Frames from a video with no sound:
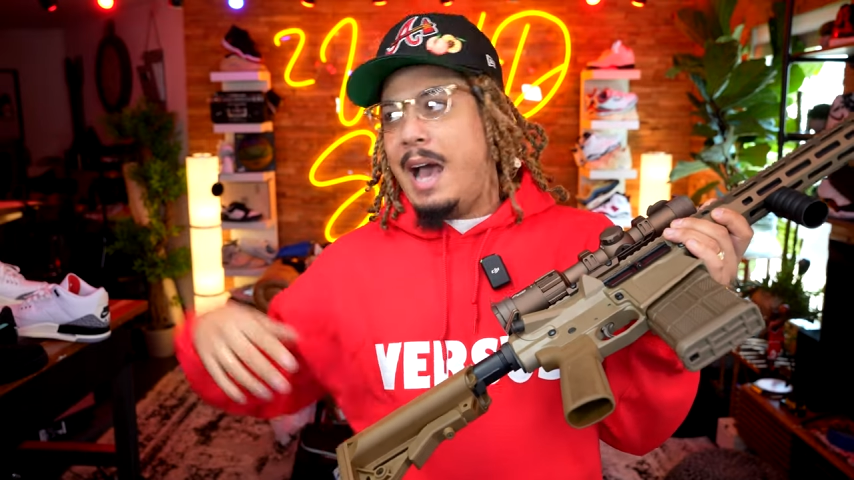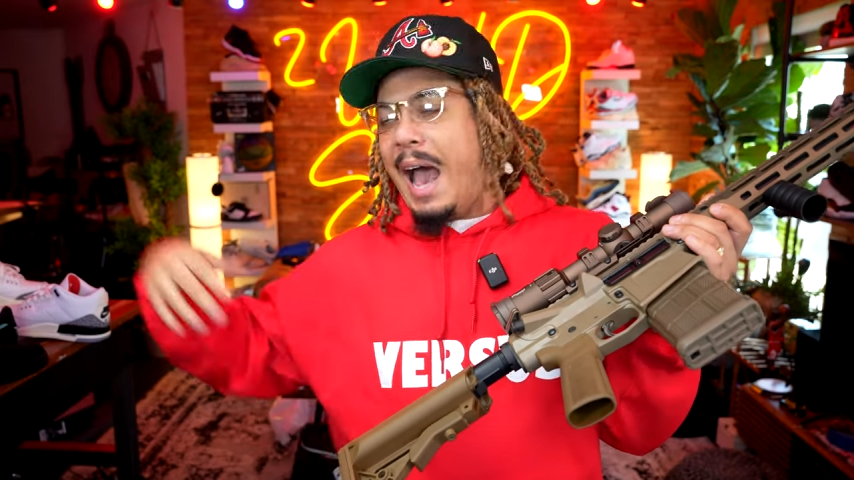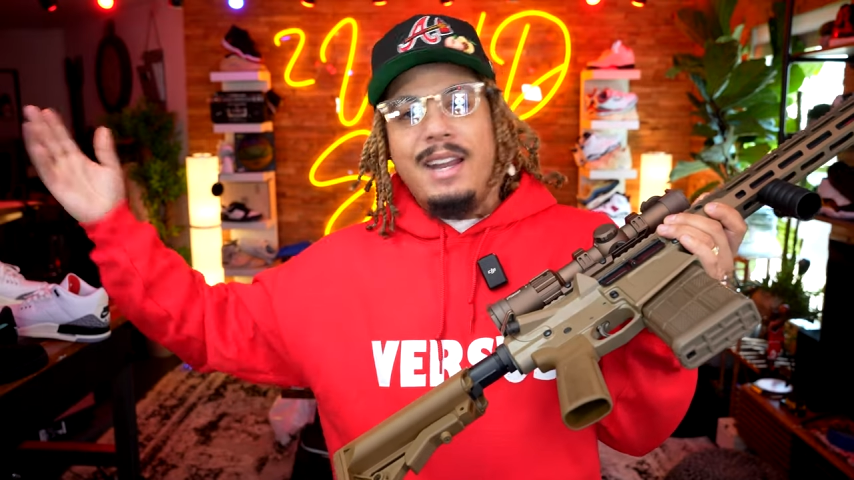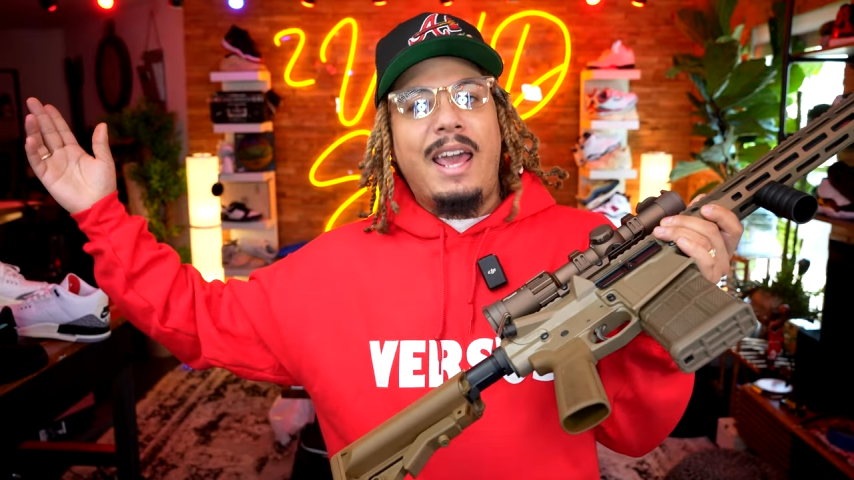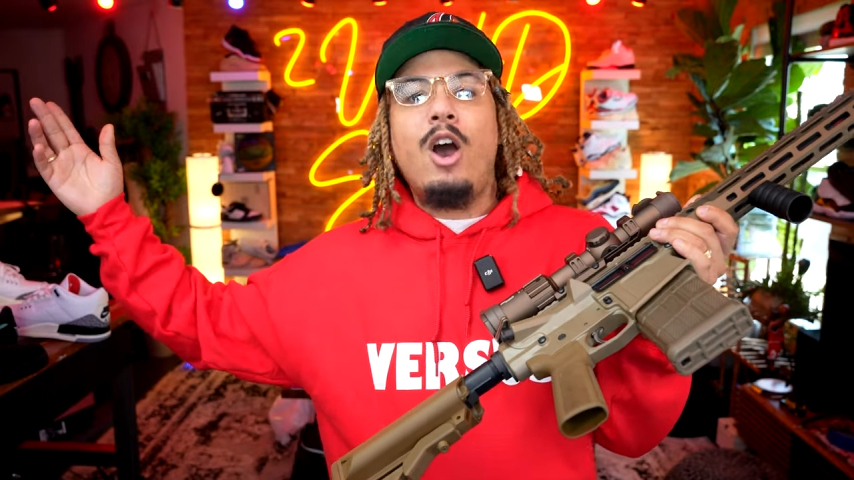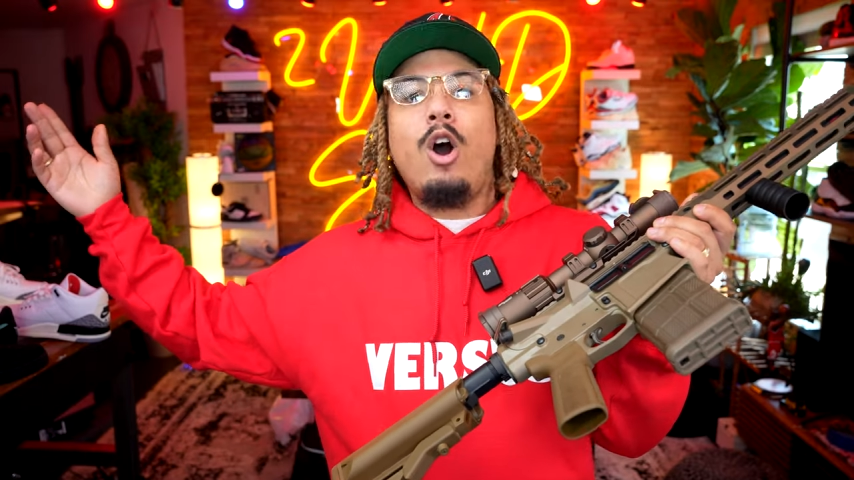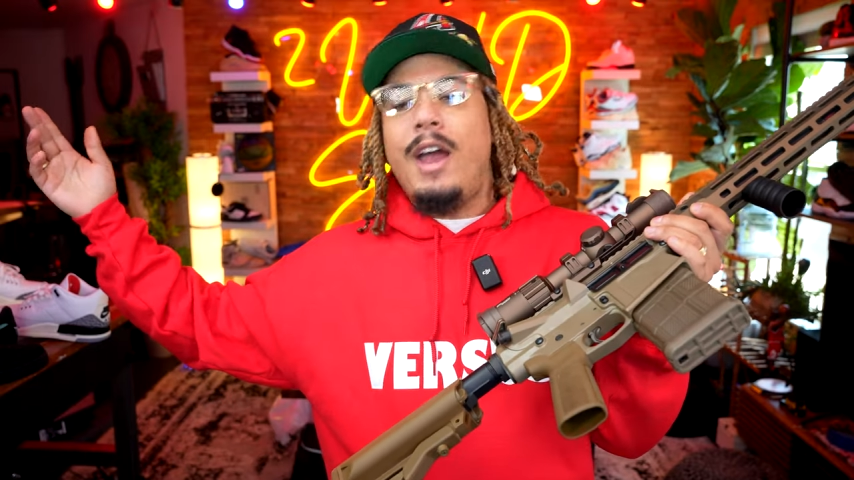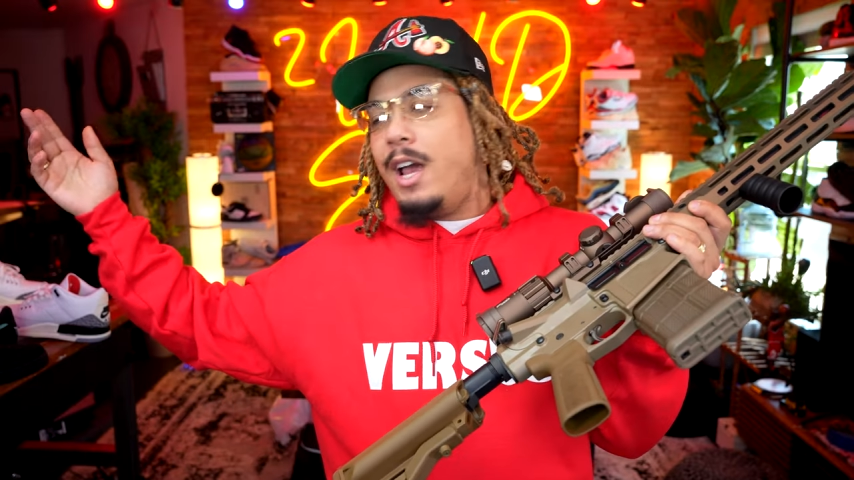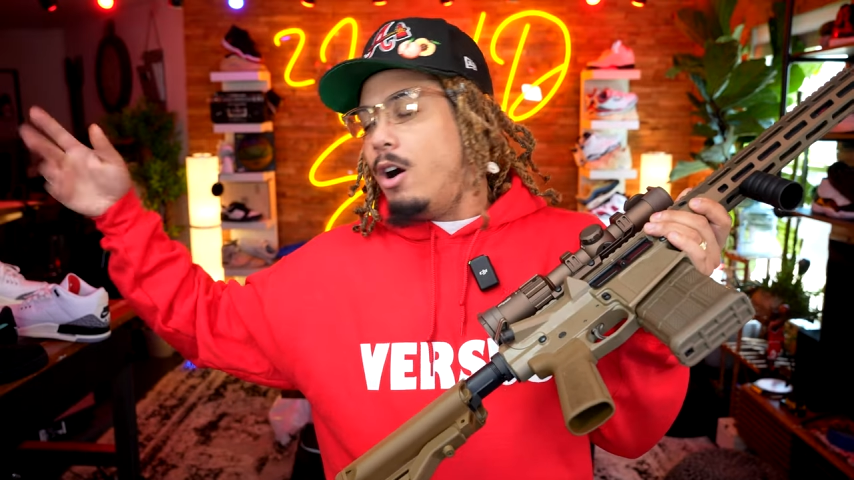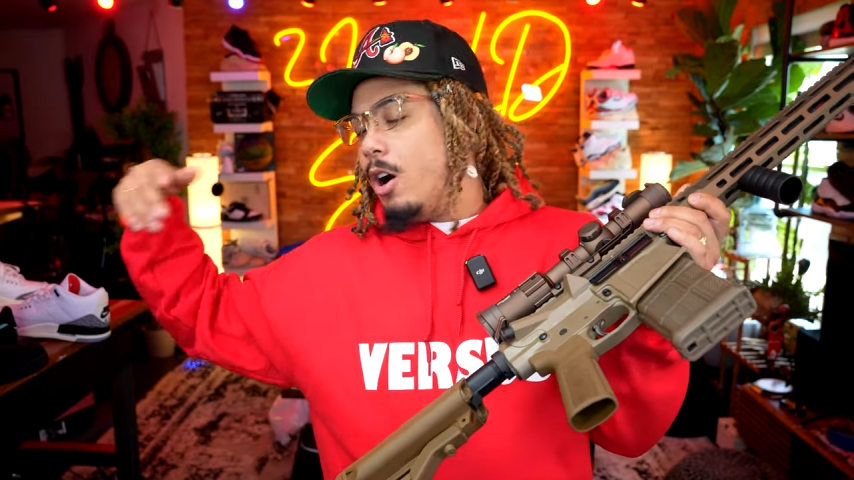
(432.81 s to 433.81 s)
I had an
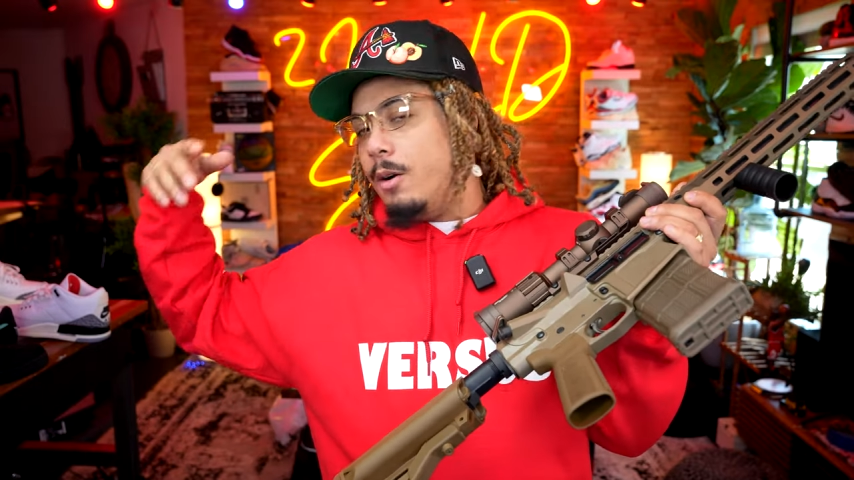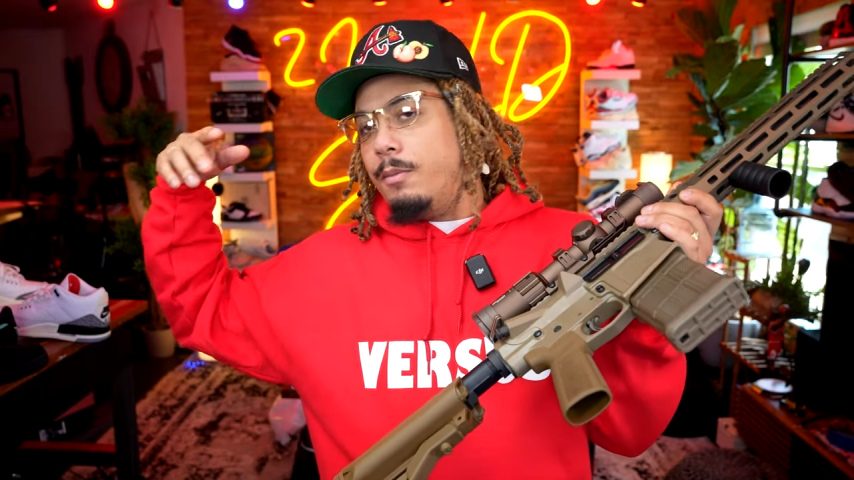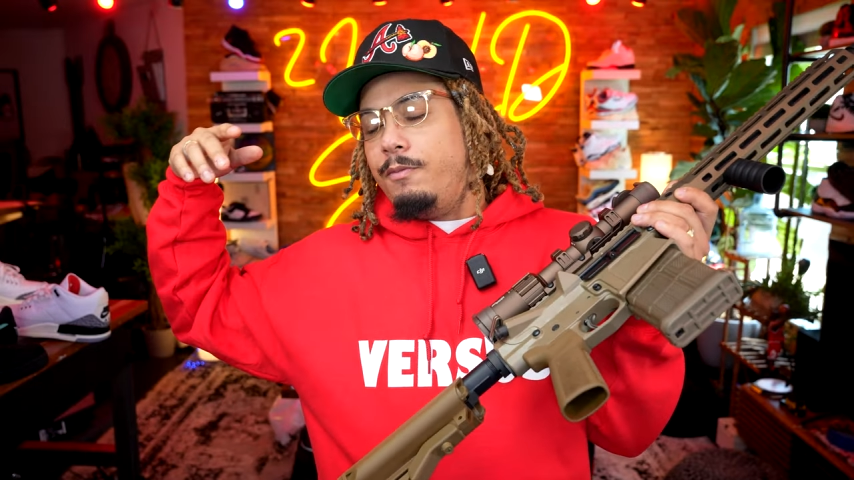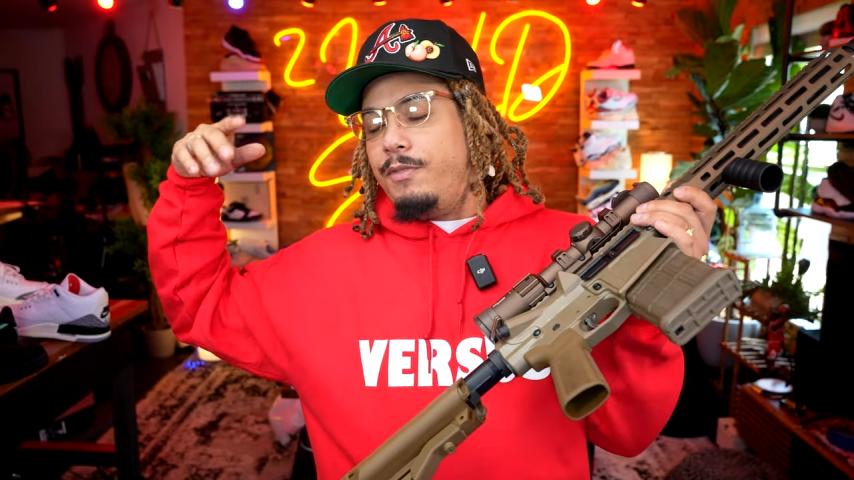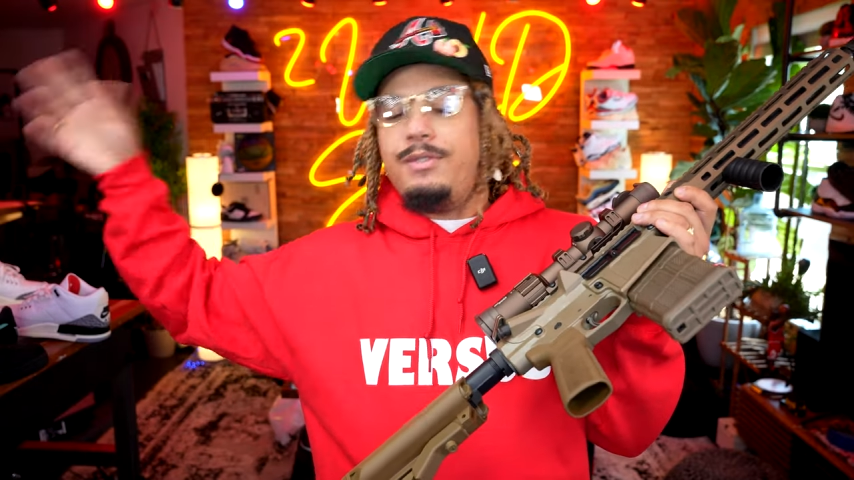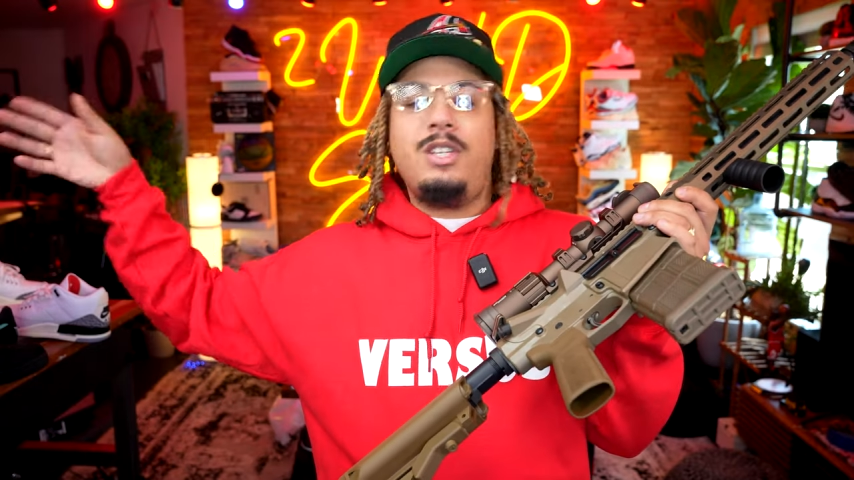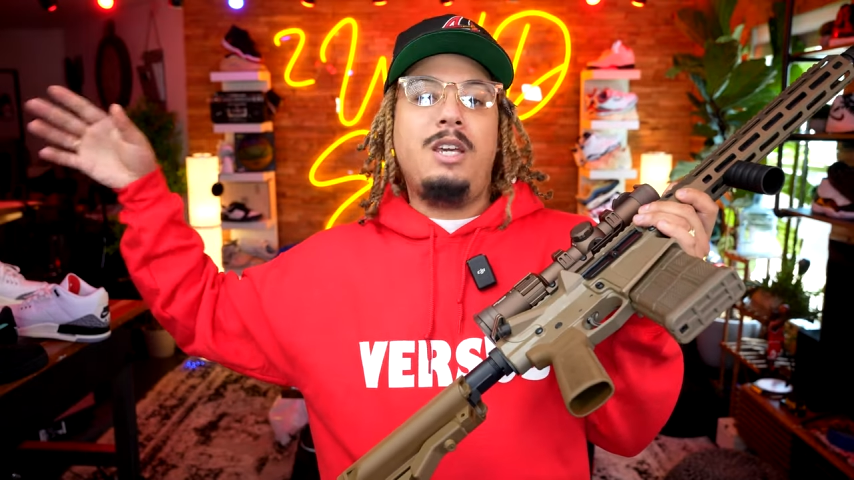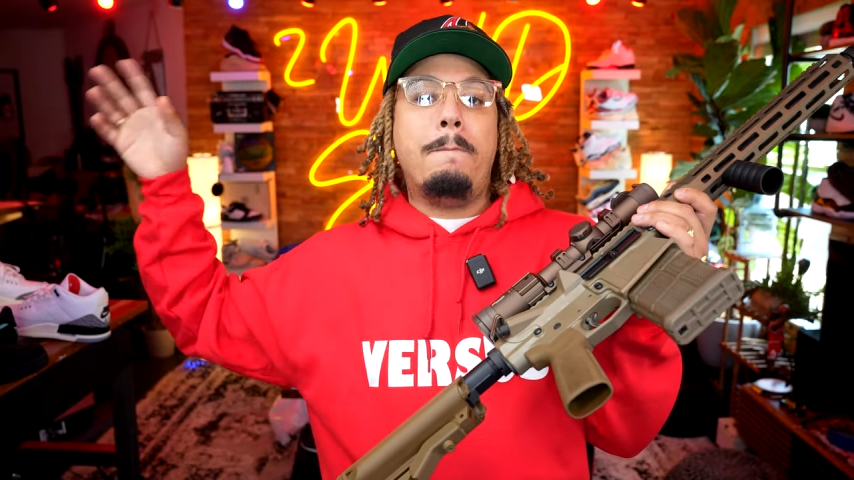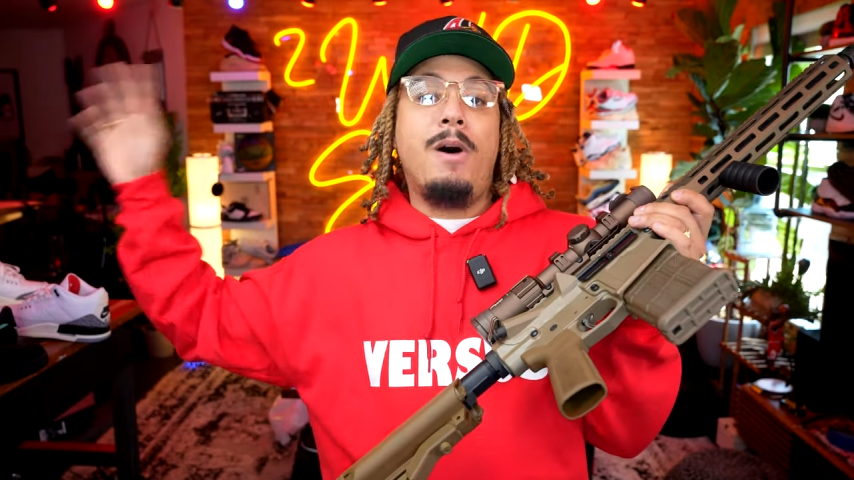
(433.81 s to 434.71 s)
AR-15